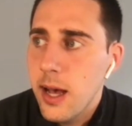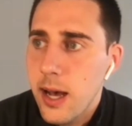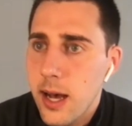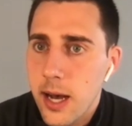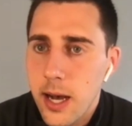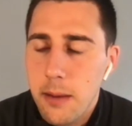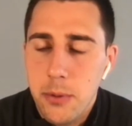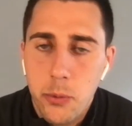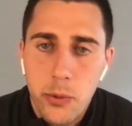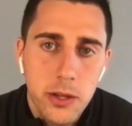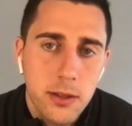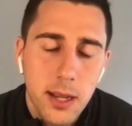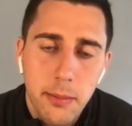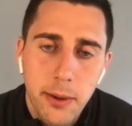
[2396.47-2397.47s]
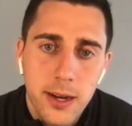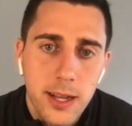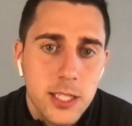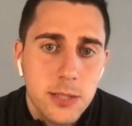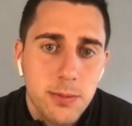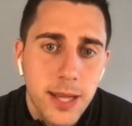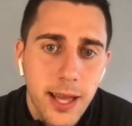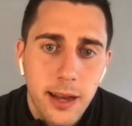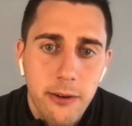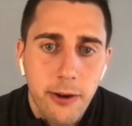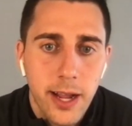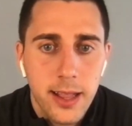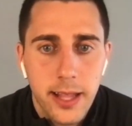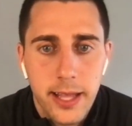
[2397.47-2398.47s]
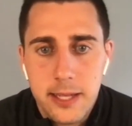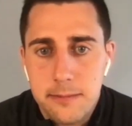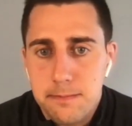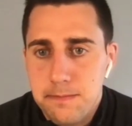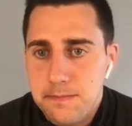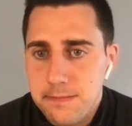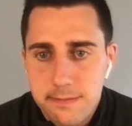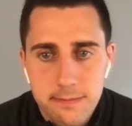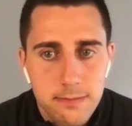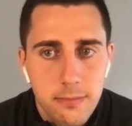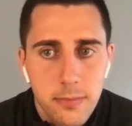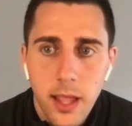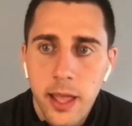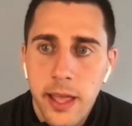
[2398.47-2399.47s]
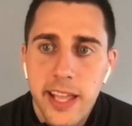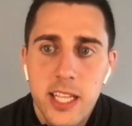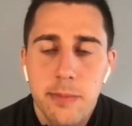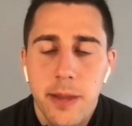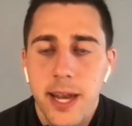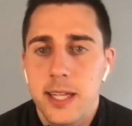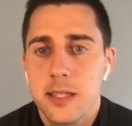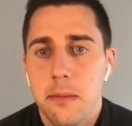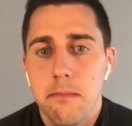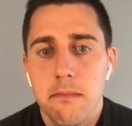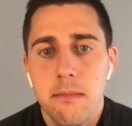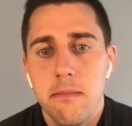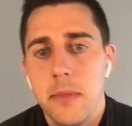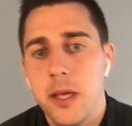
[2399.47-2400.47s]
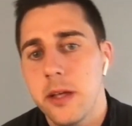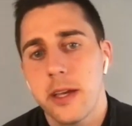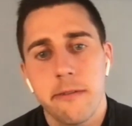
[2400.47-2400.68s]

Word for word: Uh, but when you think about ESPN, right, like ESPN has a million